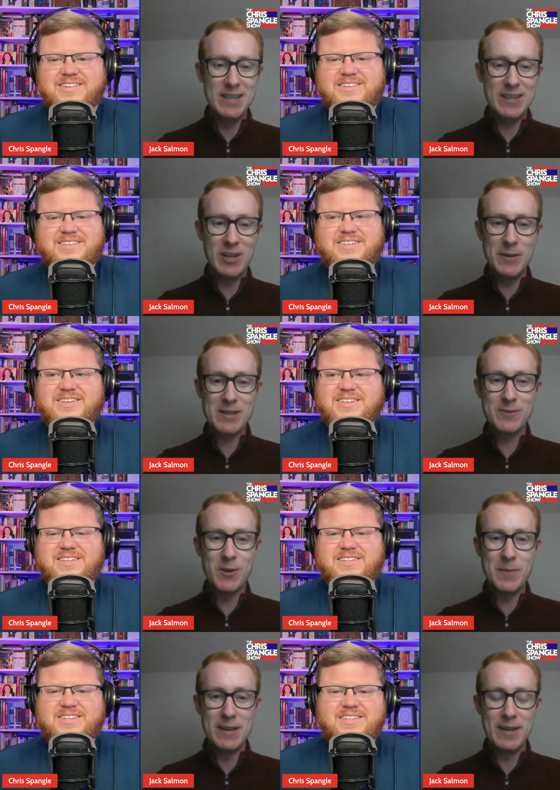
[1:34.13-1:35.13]
Speaker 1: in economics
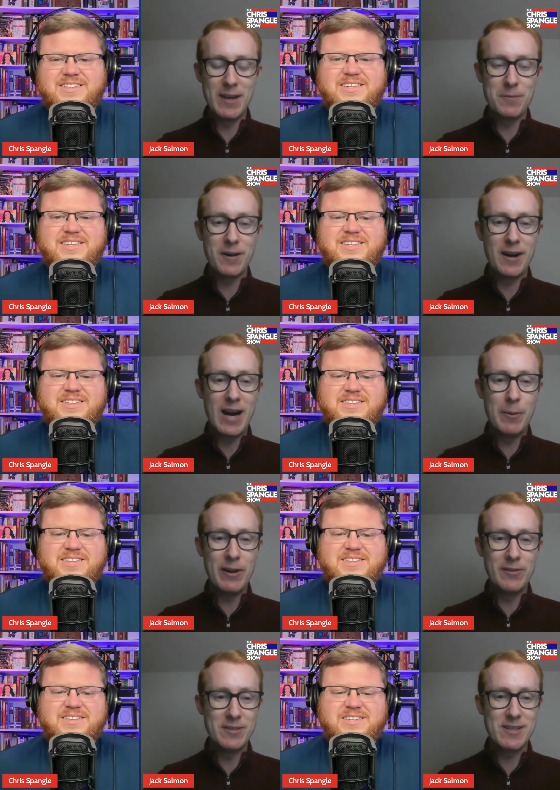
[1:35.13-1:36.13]
for me, and I I
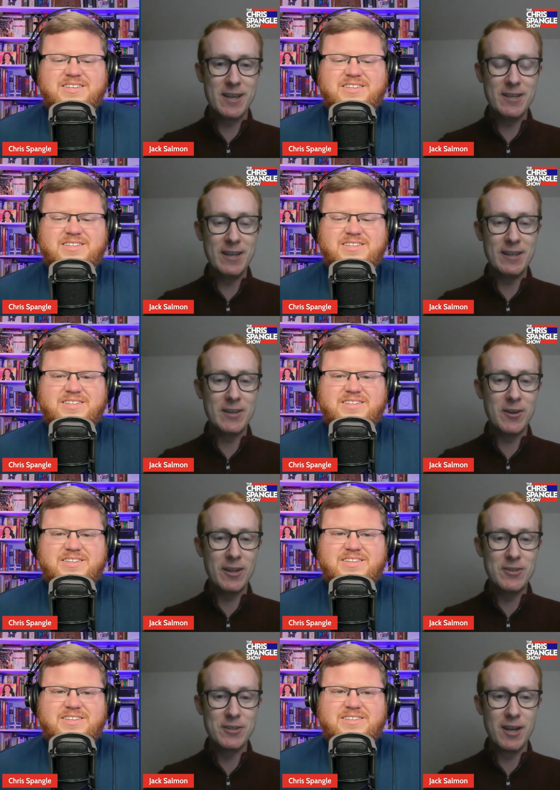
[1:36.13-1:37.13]
went on to study at
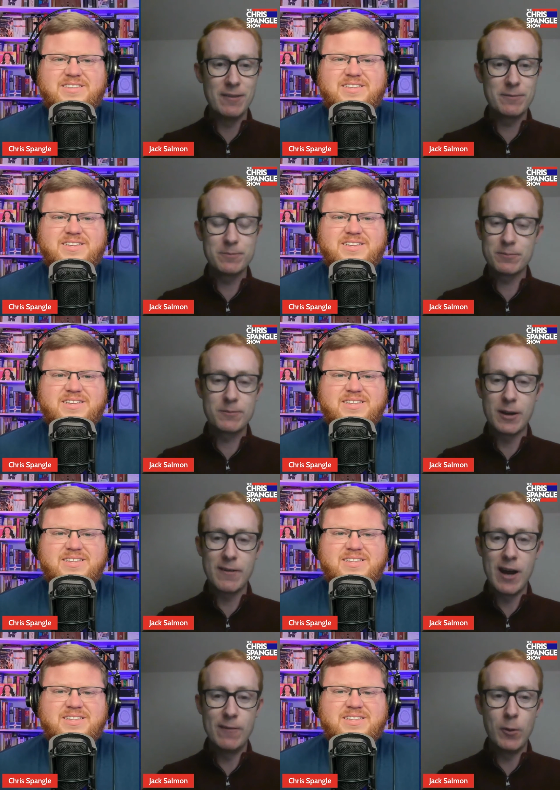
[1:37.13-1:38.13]
college, and I've
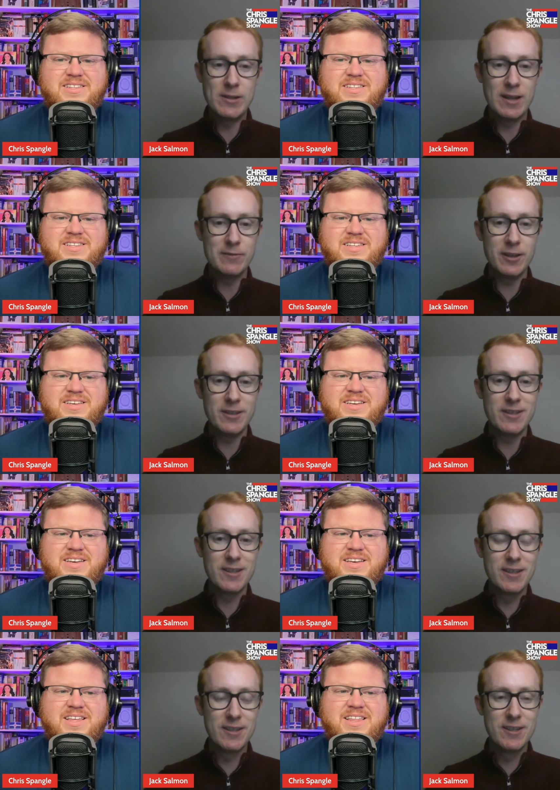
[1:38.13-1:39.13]
I've always loved it.
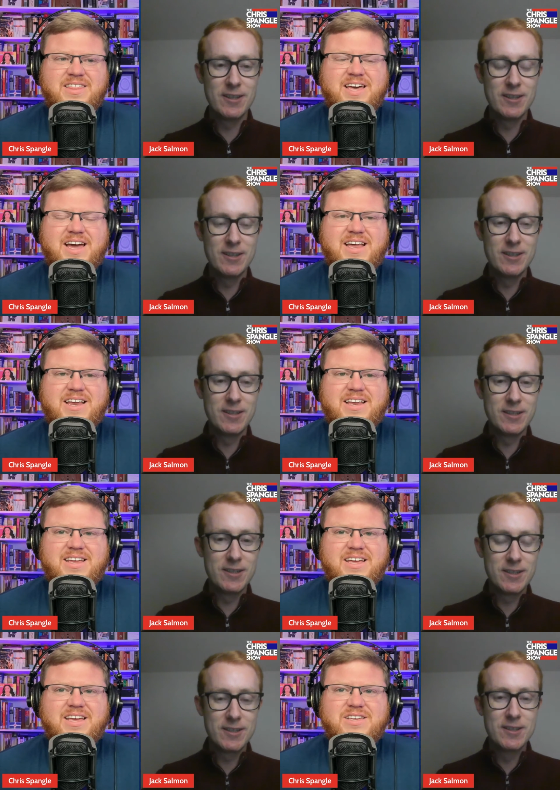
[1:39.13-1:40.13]
That
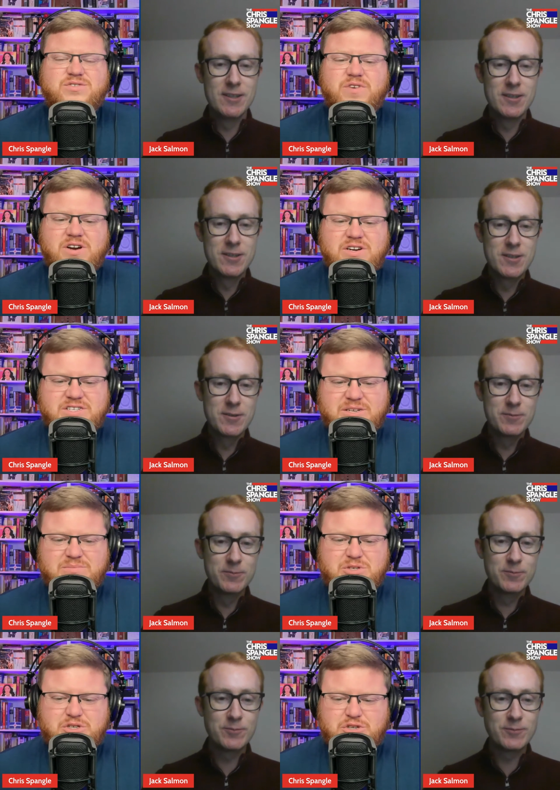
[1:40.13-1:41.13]
Speaker 2: is very
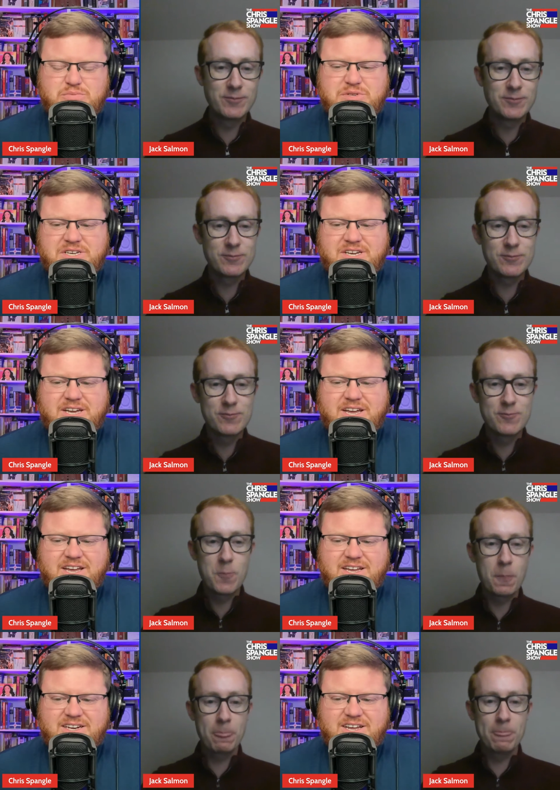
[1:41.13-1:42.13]
similar to me
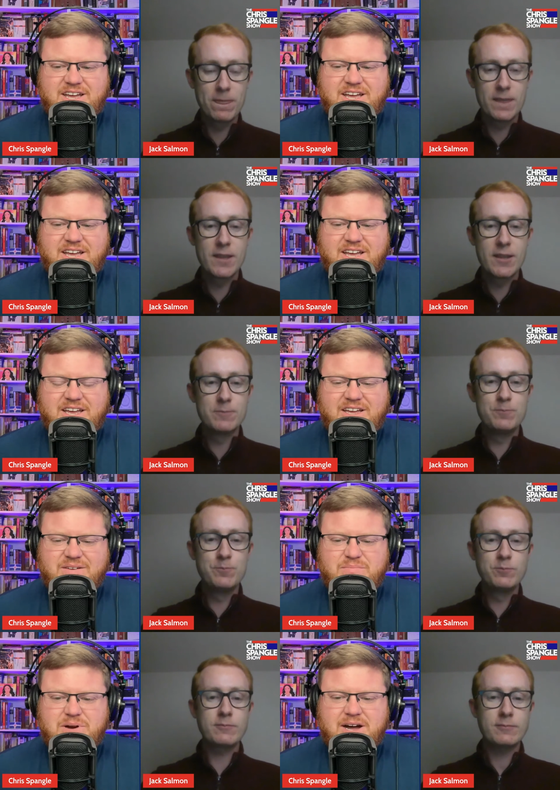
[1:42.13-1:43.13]
and a
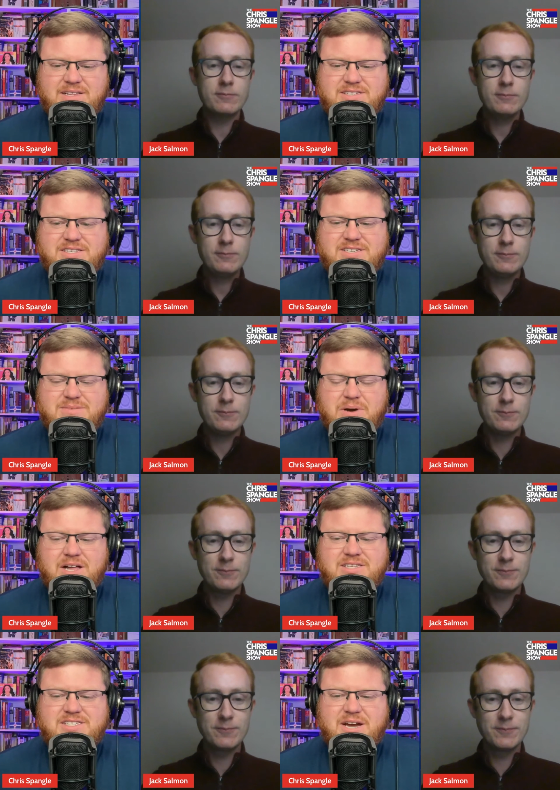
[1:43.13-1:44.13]
poli,
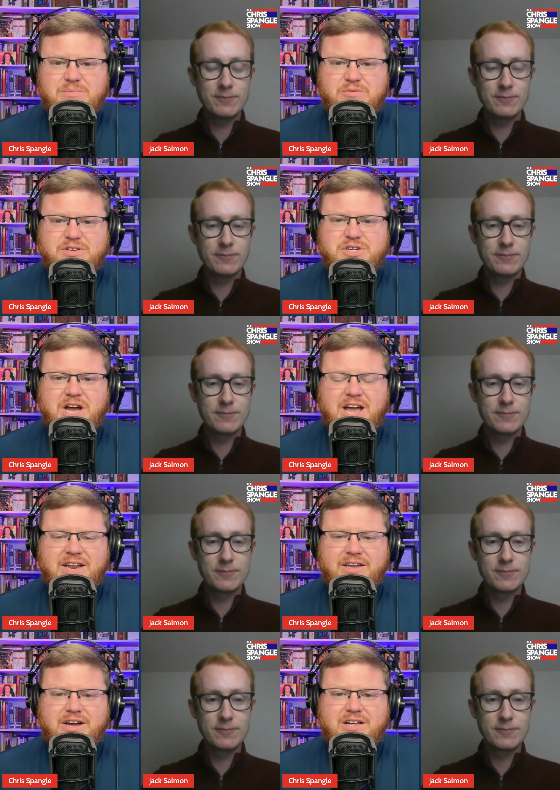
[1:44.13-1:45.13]
poli sci professor I had
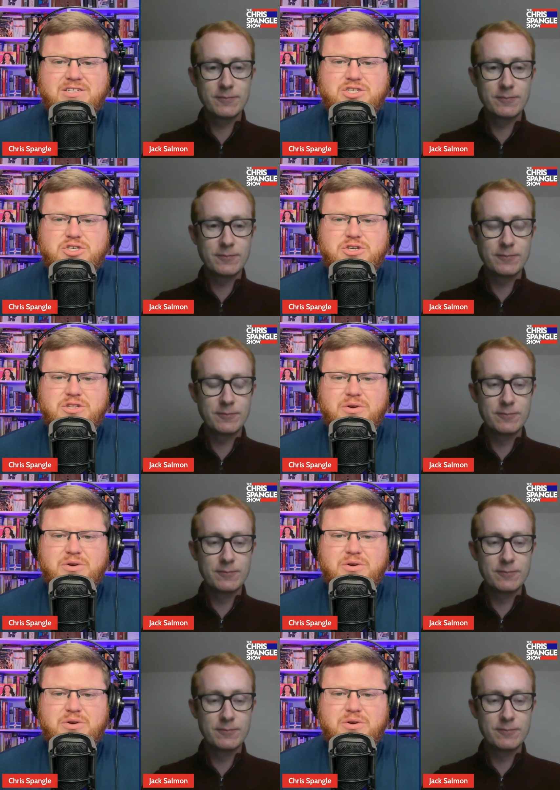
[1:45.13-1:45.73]
in college during the